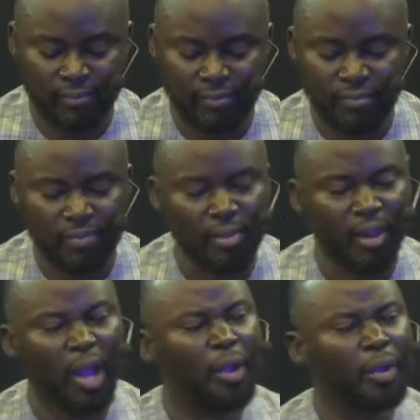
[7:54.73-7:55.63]

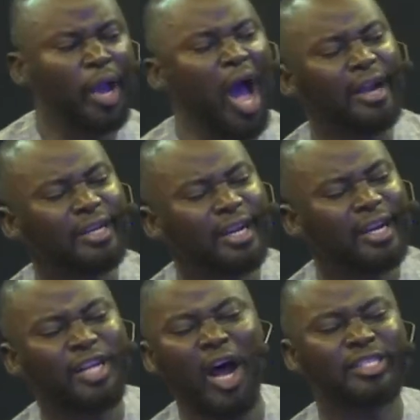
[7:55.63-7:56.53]
God doesn't
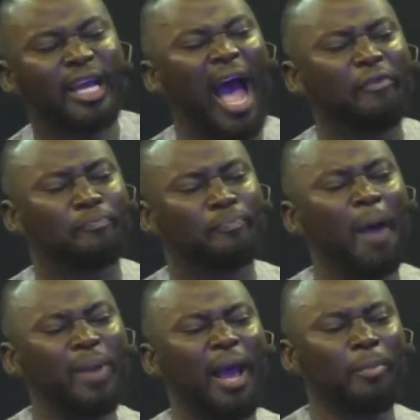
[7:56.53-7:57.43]
have problem
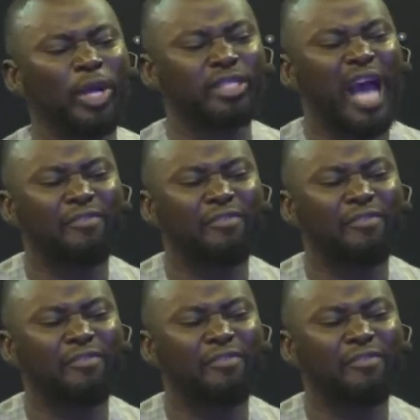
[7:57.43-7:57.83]
with harvest.